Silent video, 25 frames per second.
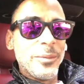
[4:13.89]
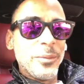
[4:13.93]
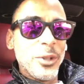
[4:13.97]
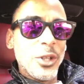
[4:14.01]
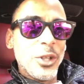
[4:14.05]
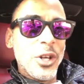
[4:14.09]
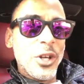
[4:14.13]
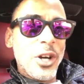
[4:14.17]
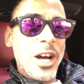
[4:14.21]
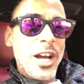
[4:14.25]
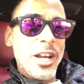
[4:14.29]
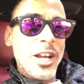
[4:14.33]
You
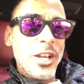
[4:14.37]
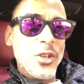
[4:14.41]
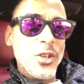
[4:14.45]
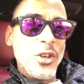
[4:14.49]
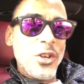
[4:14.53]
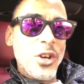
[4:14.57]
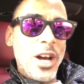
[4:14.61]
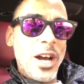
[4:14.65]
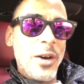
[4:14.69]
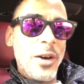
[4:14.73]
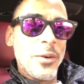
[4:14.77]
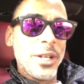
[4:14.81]
know
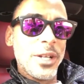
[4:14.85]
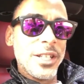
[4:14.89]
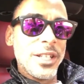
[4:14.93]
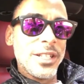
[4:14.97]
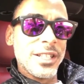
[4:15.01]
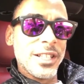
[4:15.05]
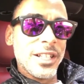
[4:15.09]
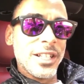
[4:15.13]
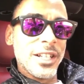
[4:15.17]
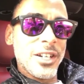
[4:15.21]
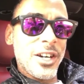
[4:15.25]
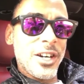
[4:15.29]
how it is
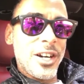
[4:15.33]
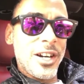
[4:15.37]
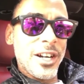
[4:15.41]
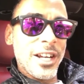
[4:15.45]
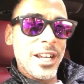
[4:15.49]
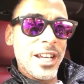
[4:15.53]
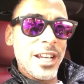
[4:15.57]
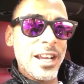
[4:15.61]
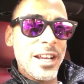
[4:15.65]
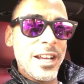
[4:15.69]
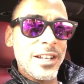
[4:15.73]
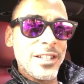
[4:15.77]
in the car
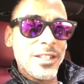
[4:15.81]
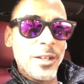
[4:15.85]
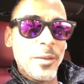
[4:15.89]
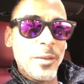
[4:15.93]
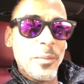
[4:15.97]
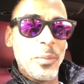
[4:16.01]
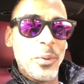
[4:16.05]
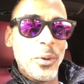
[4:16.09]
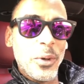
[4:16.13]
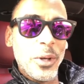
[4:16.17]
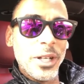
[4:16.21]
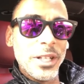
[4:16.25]
game. At some
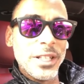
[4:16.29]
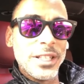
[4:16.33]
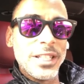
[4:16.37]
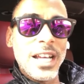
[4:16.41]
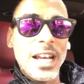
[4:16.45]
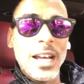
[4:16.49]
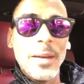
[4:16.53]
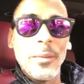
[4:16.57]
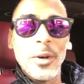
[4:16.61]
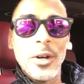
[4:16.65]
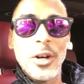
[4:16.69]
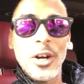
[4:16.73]
point in
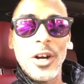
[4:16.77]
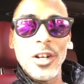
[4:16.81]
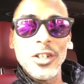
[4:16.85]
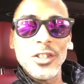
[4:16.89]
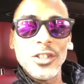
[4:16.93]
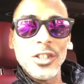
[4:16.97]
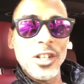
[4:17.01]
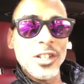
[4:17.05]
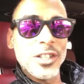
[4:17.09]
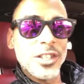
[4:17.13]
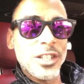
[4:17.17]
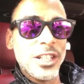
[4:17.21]
time, a car
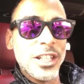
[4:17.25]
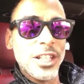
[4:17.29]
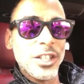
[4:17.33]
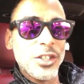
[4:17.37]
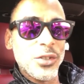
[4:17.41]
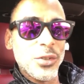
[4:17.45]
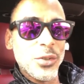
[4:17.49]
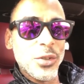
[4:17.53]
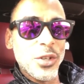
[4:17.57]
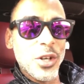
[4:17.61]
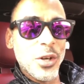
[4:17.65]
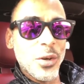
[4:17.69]
starts to let
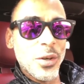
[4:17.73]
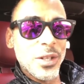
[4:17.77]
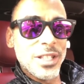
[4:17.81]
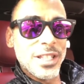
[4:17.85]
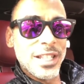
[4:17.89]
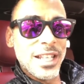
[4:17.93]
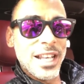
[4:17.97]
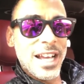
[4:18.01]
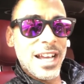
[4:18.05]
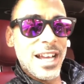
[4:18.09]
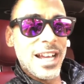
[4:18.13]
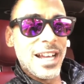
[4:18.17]
you know it's
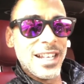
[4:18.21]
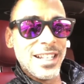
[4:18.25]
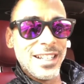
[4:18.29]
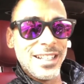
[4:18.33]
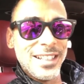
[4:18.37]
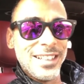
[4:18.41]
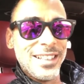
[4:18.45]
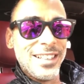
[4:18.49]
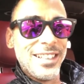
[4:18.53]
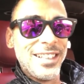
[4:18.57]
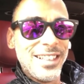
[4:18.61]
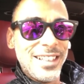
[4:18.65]
not
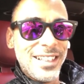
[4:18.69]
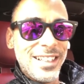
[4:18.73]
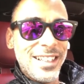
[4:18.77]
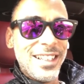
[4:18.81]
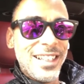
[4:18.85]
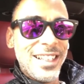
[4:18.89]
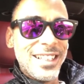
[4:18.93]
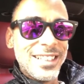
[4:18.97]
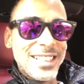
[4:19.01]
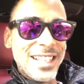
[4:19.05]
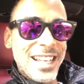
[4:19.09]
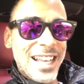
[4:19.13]

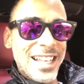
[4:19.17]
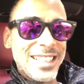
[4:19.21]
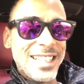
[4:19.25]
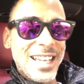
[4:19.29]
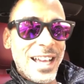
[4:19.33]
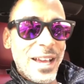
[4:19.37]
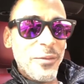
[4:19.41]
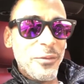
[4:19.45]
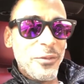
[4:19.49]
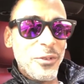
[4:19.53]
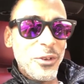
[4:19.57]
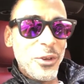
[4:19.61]

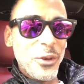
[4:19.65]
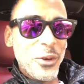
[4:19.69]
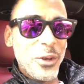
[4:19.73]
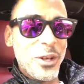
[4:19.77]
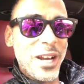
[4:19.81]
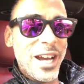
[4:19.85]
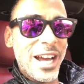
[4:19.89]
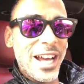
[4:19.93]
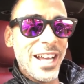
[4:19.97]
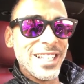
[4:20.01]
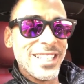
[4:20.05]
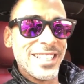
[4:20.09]
time for you
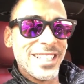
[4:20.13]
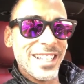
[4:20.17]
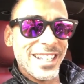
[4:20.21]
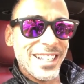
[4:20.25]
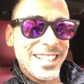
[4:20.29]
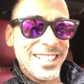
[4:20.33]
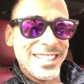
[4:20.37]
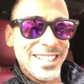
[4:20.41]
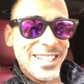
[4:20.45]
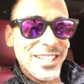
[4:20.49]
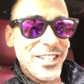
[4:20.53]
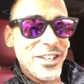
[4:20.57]
guys to
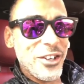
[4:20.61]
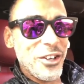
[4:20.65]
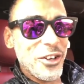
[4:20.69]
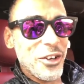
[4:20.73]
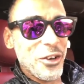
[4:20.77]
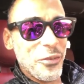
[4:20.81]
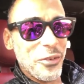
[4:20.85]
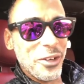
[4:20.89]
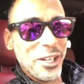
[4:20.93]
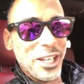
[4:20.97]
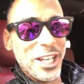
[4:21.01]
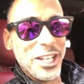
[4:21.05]
continue
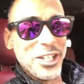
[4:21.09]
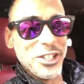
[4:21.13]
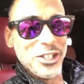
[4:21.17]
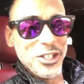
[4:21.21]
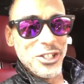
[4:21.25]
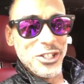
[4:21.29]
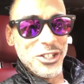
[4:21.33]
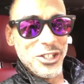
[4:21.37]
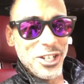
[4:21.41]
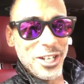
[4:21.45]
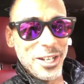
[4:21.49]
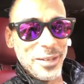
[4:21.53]
your
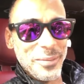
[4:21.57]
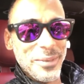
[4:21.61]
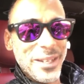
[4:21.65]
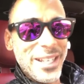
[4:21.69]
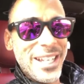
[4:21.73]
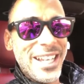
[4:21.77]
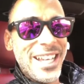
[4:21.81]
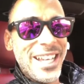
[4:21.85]
relationship.